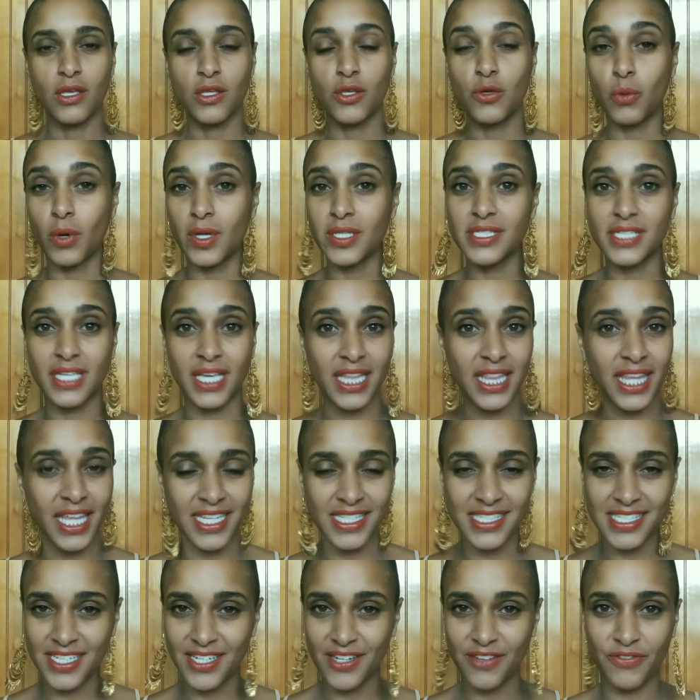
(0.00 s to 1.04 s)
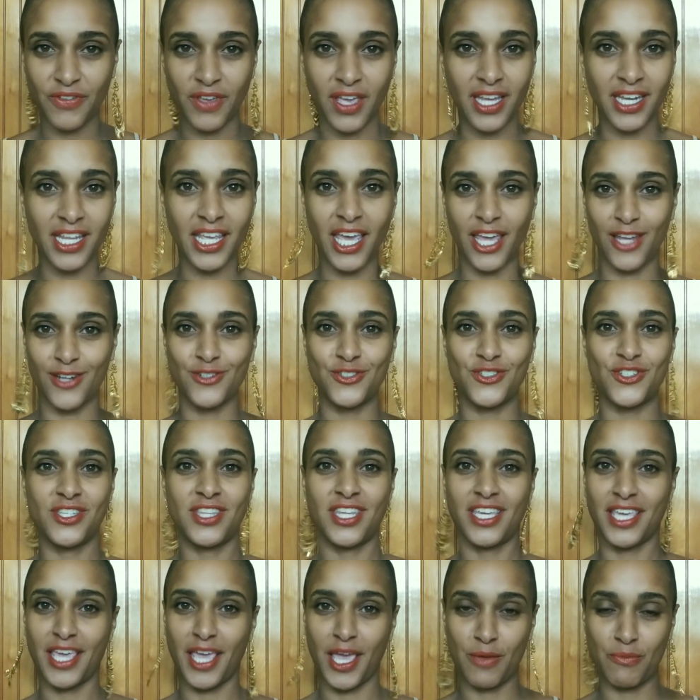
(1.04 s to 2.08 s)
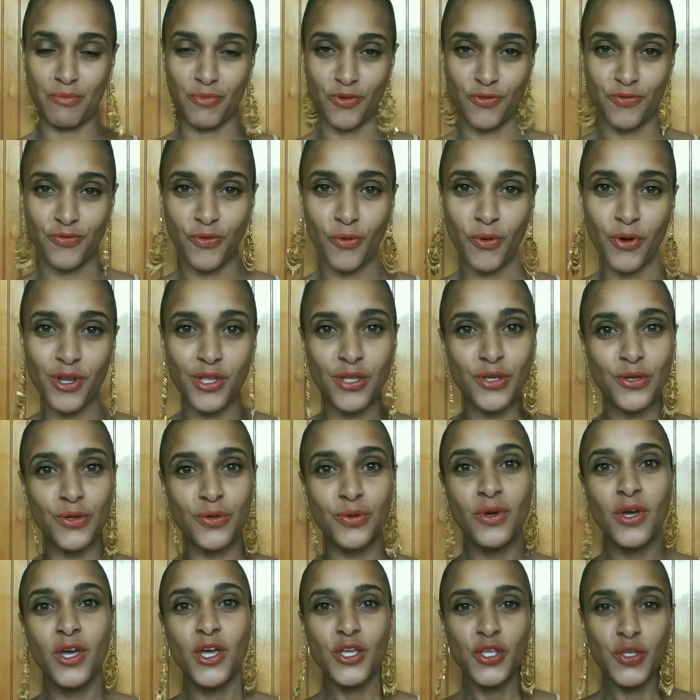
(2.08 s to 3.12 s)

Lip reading: You want to cleanse it of any energy that came before you.